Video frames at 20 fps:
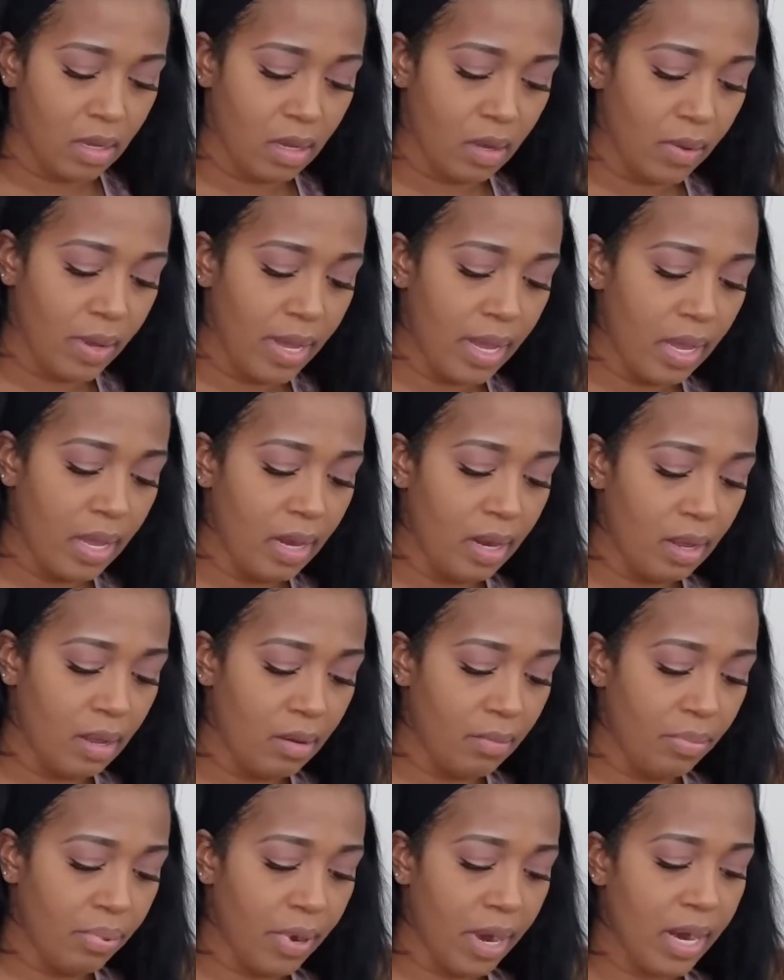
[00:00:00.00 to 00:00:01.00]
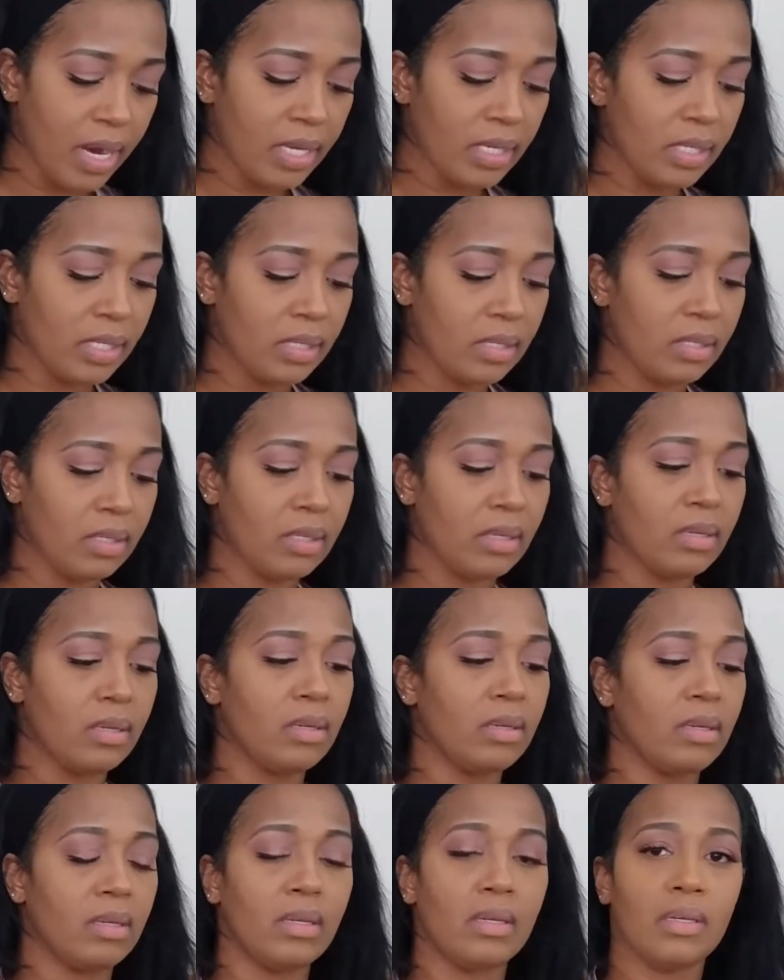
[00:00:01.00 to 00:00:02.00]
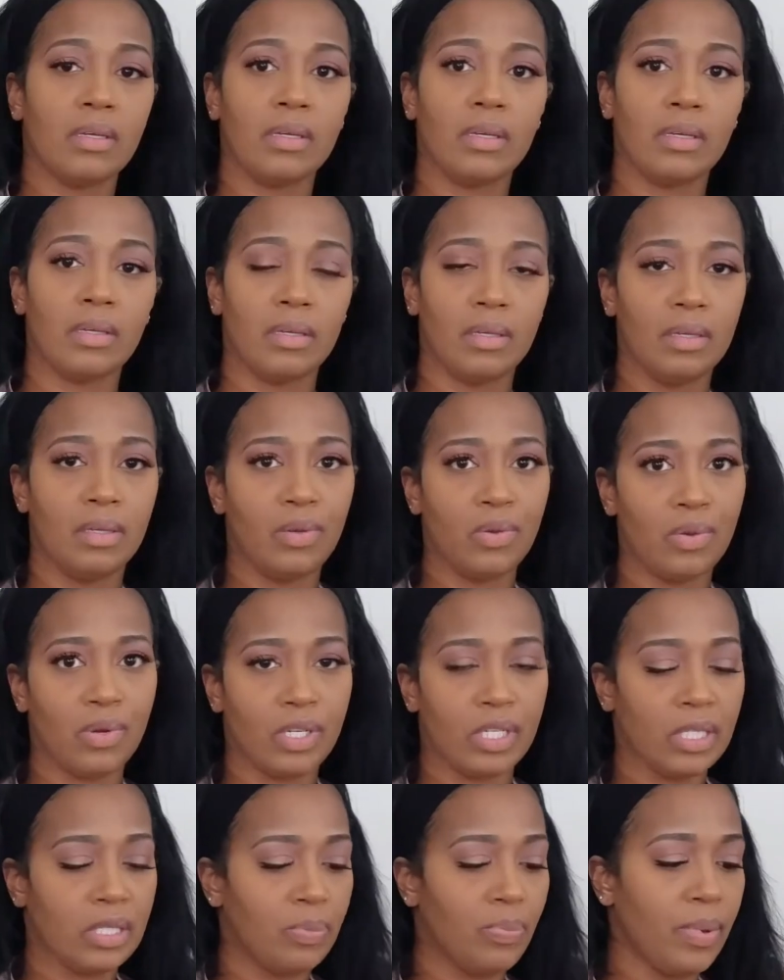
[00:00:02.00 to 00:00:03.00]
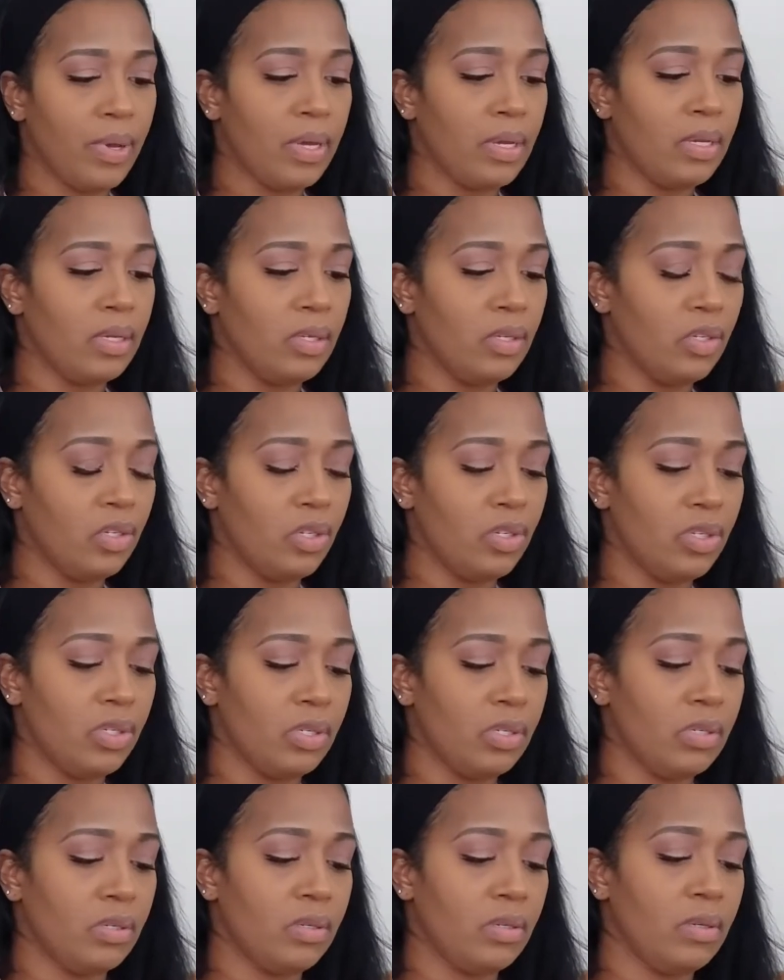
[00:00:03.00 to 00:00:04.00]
go ahead and press your sponge.